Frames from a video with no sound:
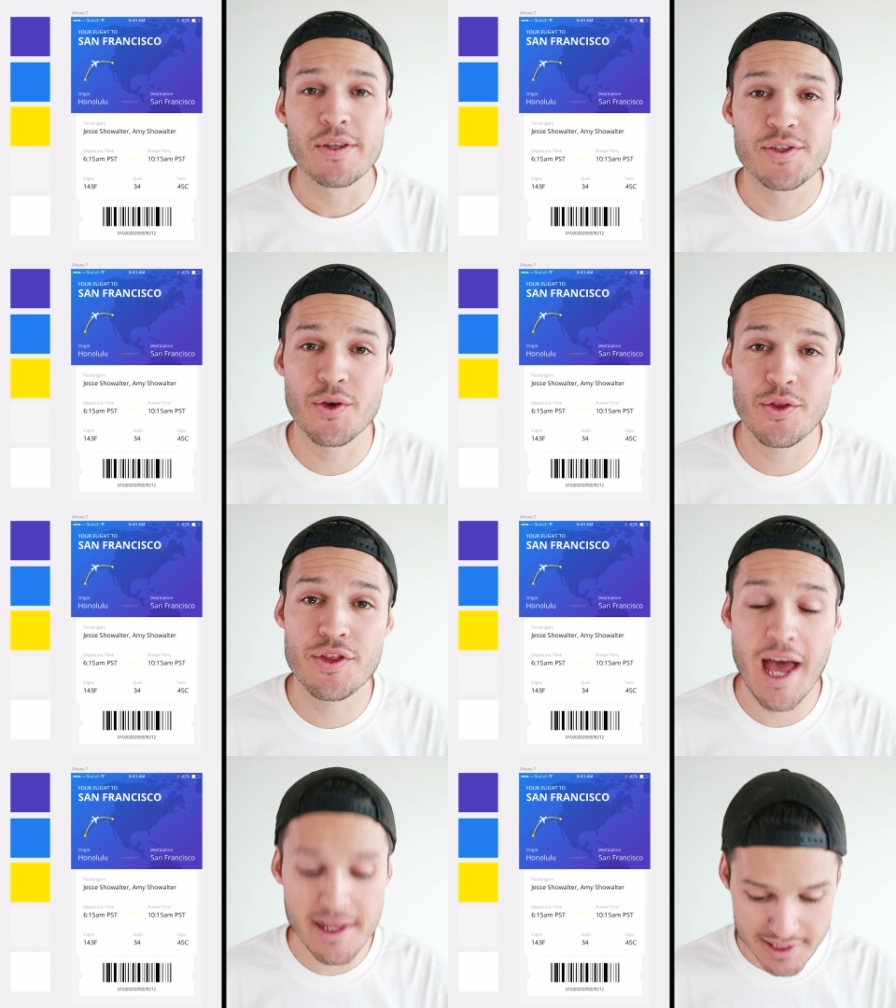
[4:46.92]
So
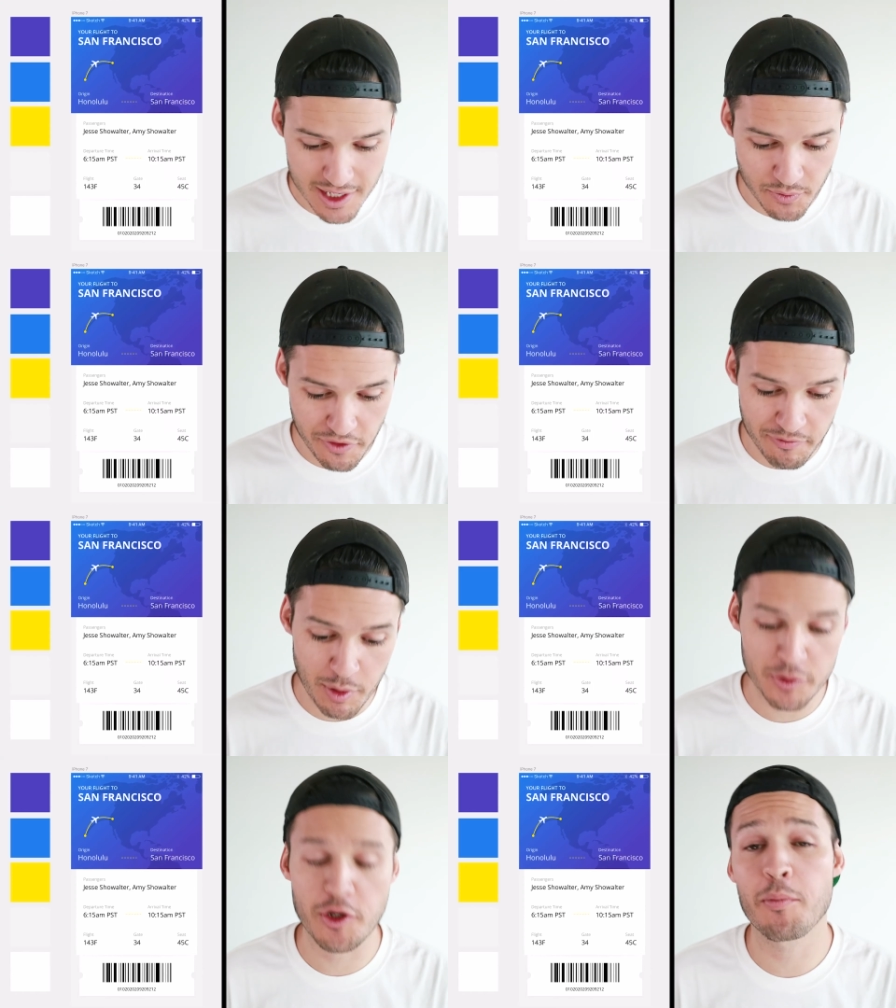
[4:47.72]
that's it, we've
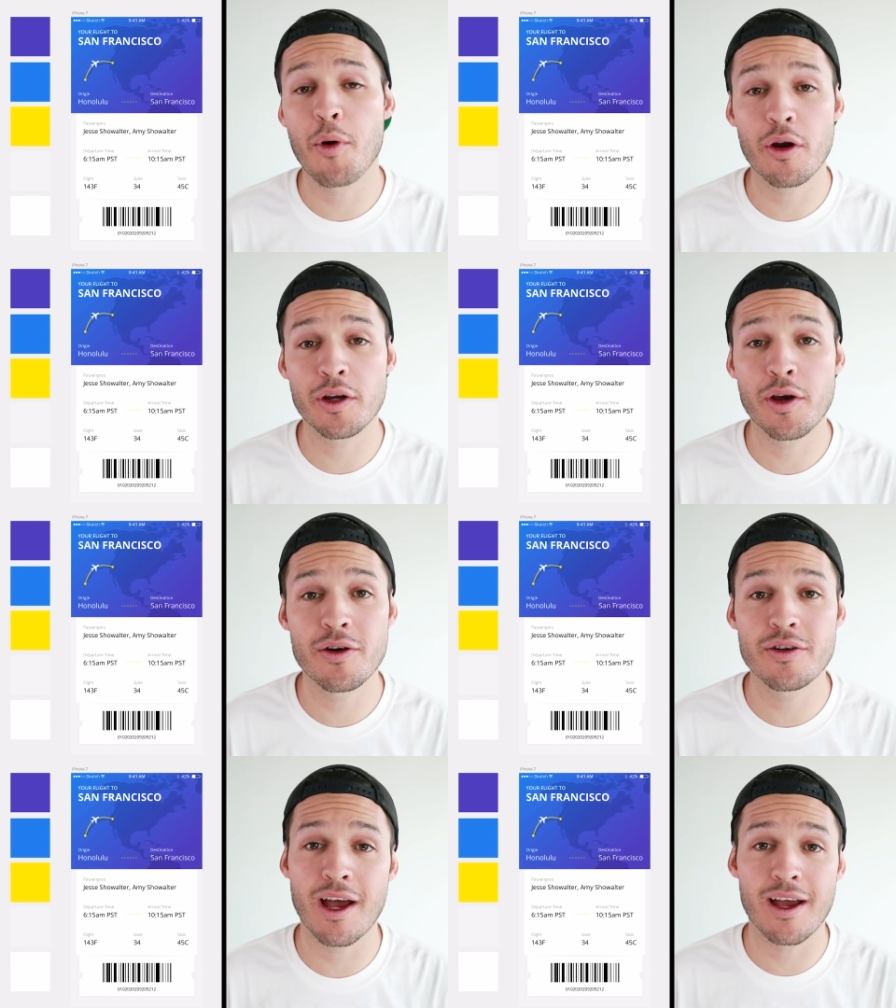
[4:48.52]
built our
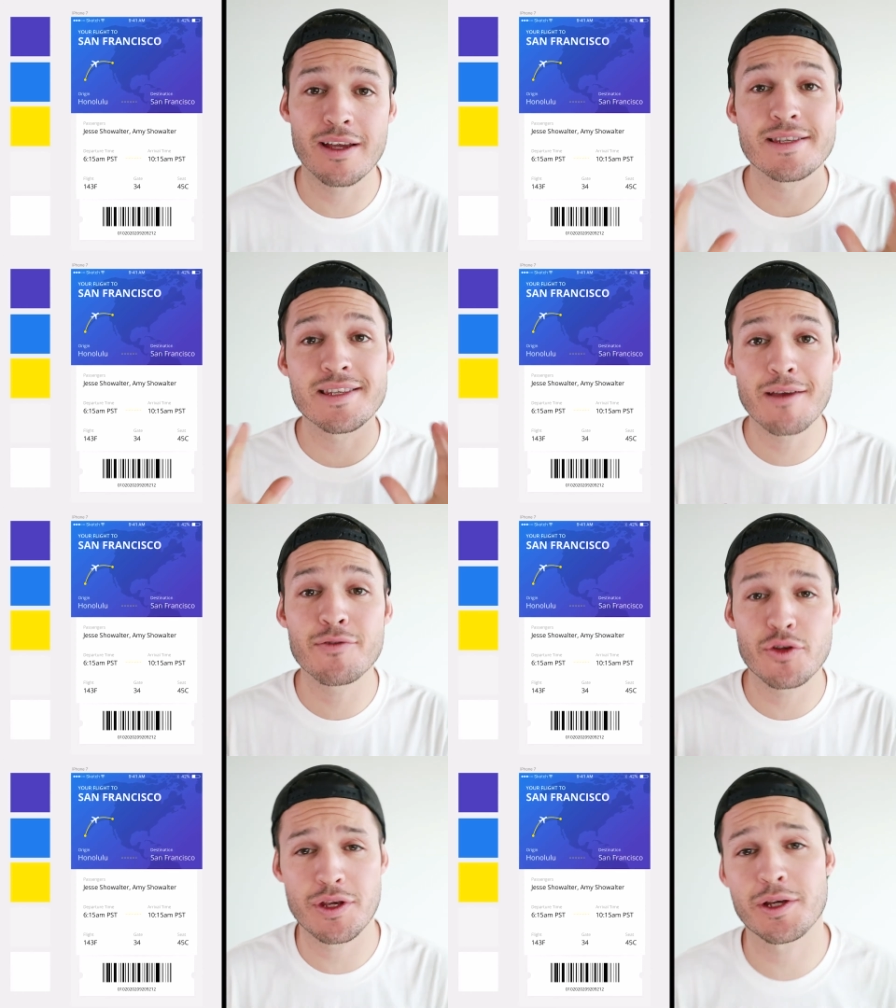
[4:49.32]
barcode. I
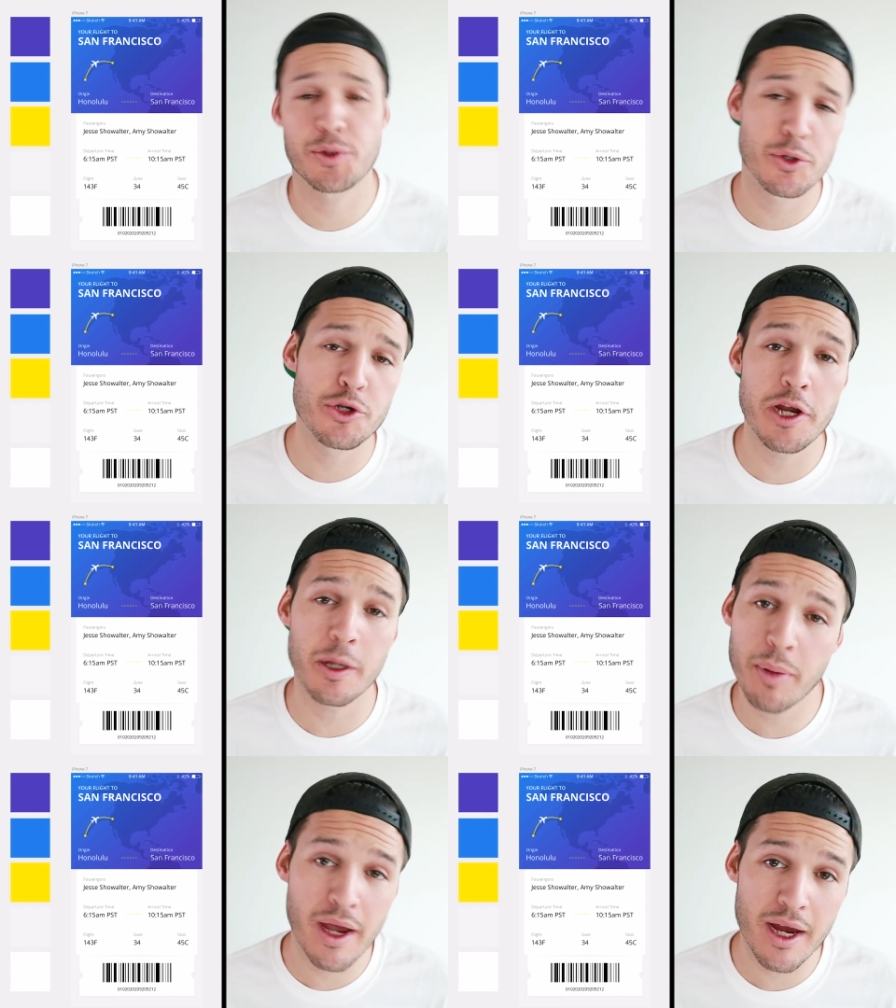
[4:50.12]
saved you the
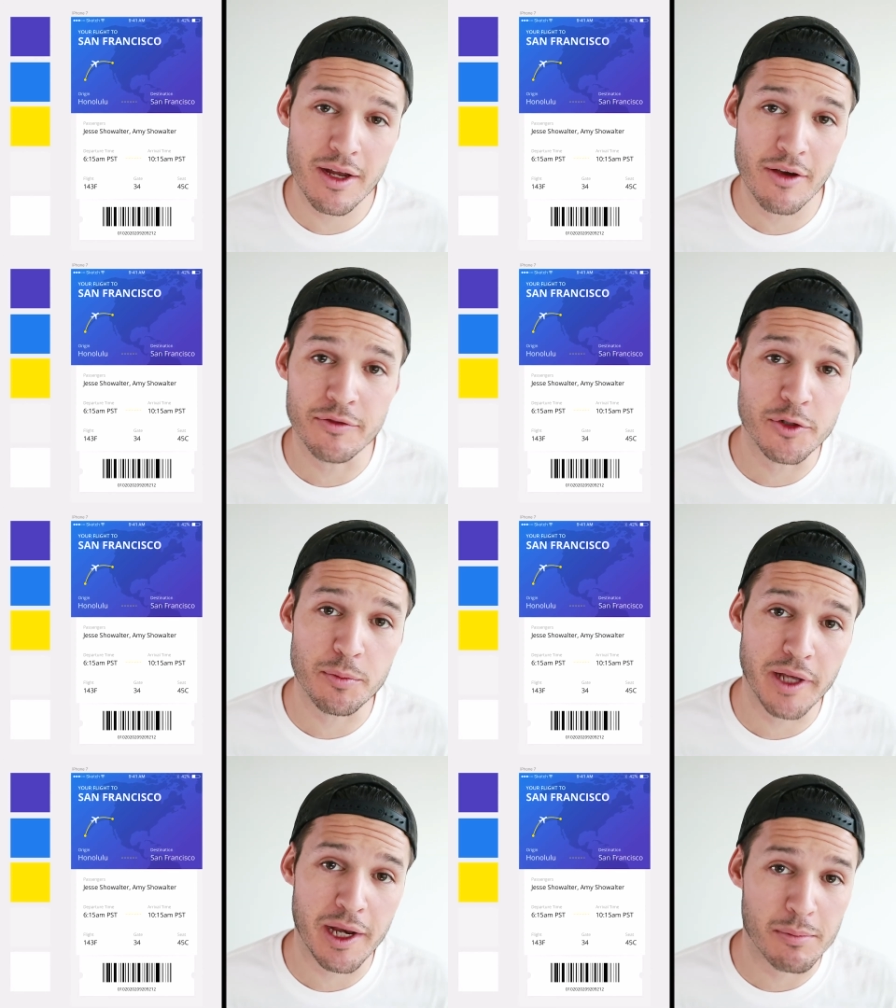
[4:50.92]
excruciating pain of
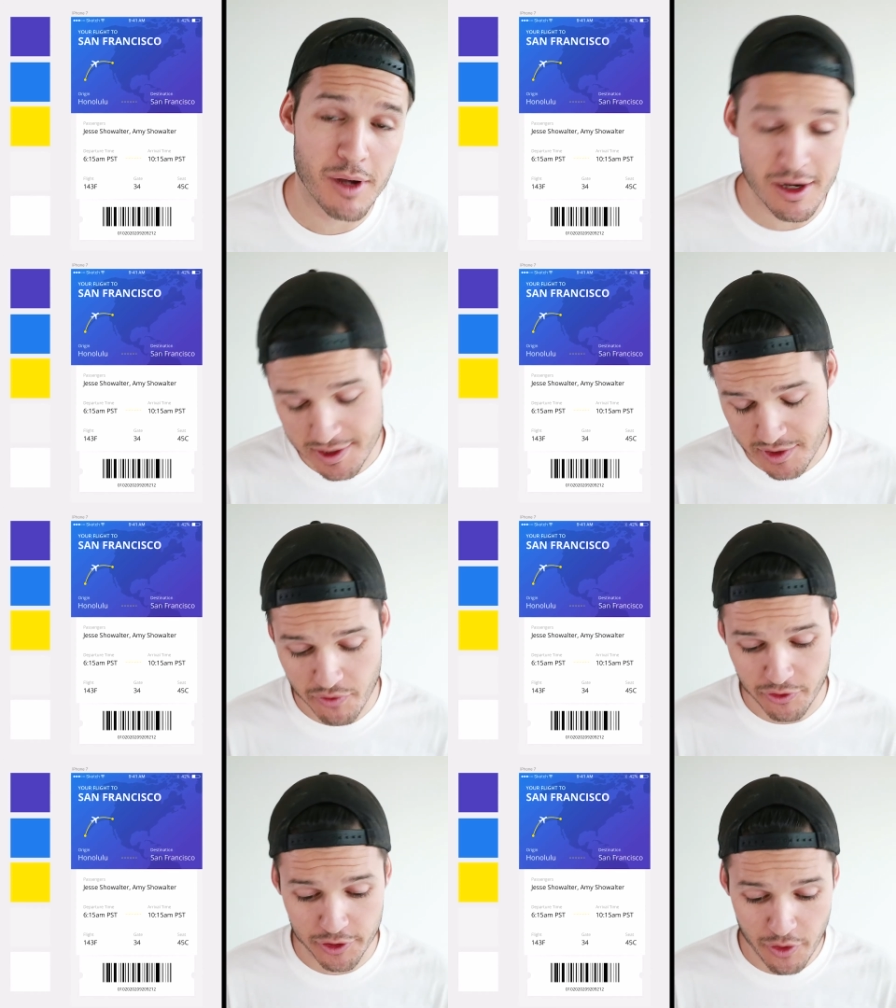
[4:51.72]
duplicating boxes
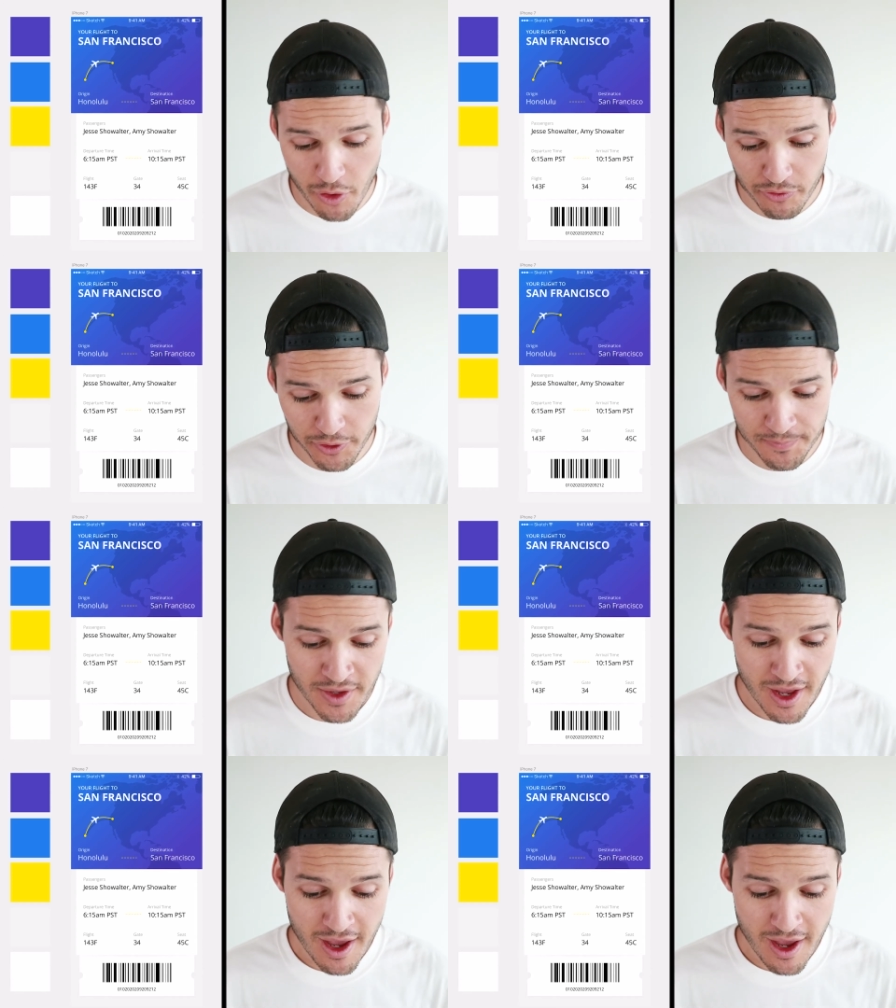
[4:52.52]
over and over.